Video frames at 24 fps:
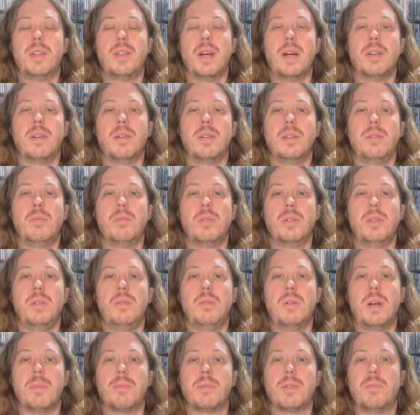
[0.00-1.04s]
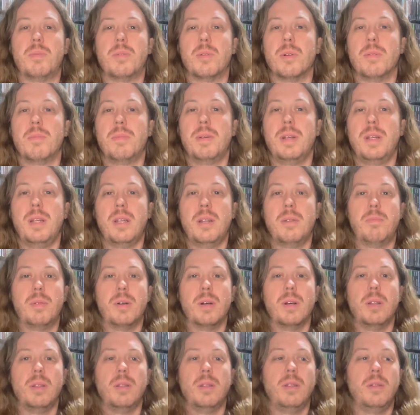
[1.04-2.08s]
Not only will you help support me,
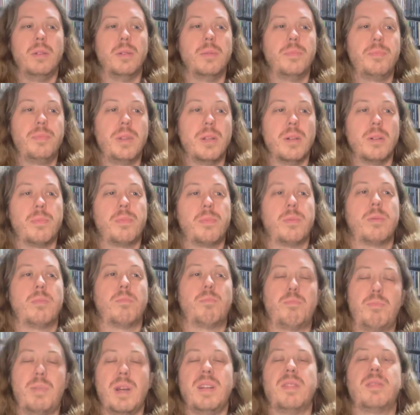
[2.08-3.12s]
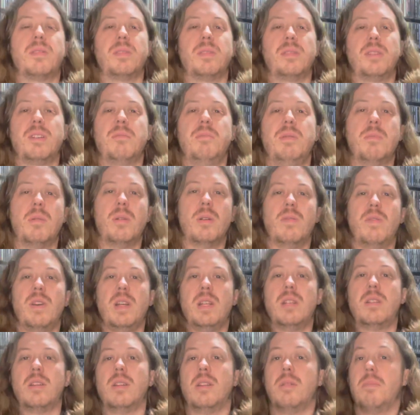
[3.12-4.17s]
but you'll you know basically give me
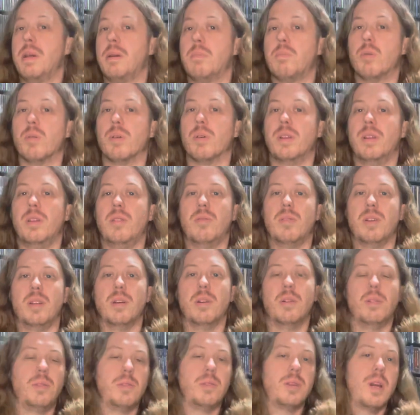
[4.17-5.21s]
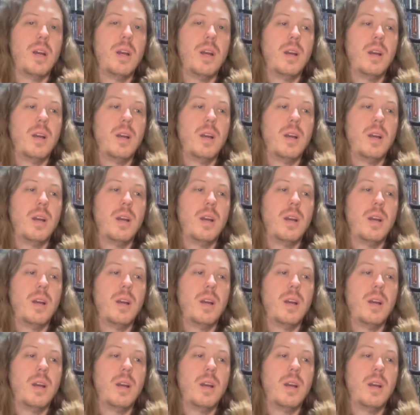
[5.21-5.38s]
motivation to make more of these videos.